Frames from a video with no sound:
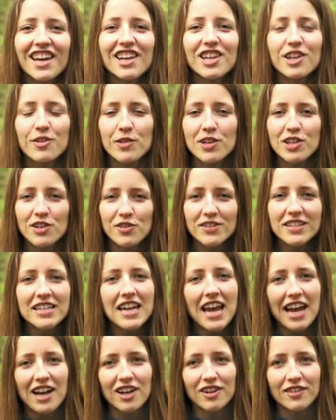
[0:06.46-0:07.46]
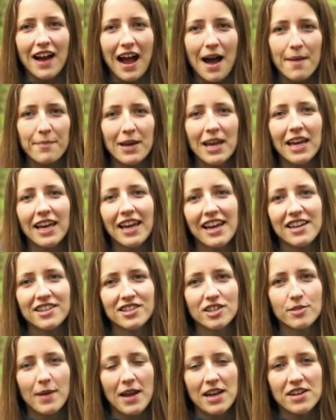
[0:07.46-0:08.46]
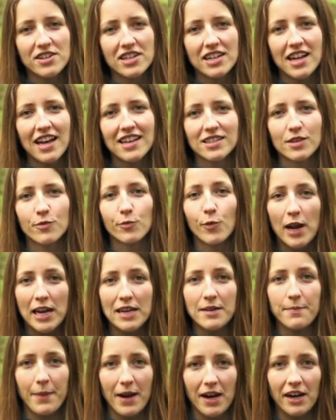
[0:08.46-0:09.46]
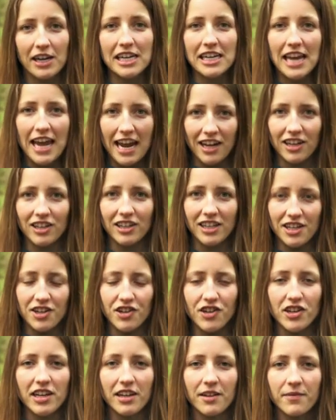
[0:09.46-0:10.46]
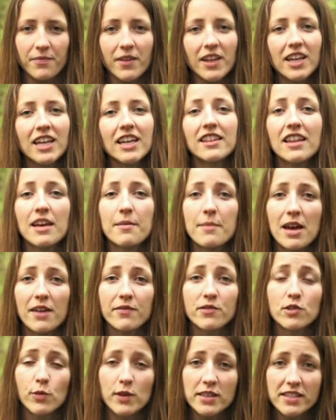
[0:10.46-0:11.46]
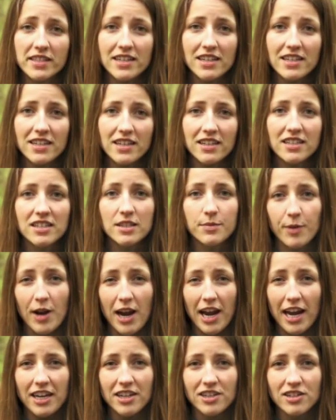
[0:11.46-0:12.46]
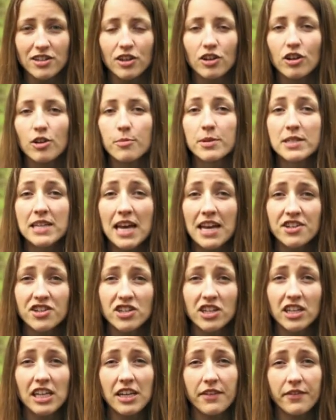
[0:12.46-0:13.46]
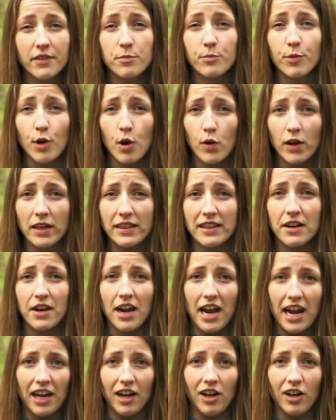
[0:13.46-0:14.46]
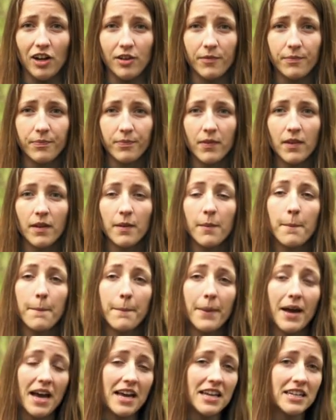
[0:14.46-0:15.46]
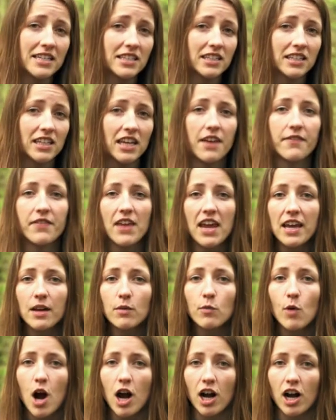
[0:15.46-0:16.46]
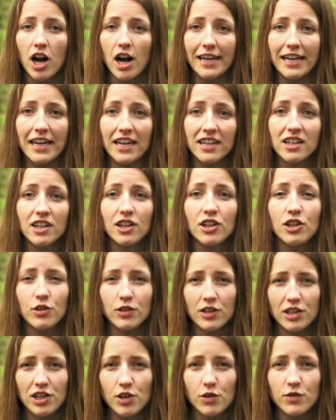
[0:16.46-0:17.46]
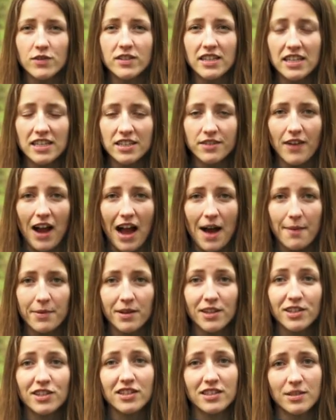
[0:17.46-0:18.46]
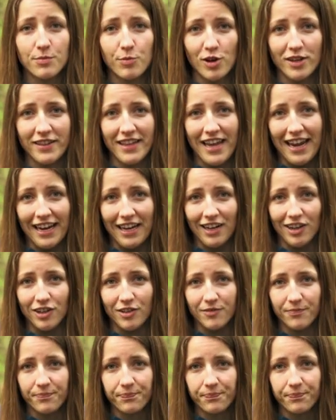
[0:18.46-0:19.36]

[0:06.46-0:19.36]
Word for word: You would use an ankle wrap in case your patient has a weight-bearing ankle injury. They may have twisted, sprained, or potentially even broken their ankle. But if they can walk on it, you can use this wrap to support the ankle.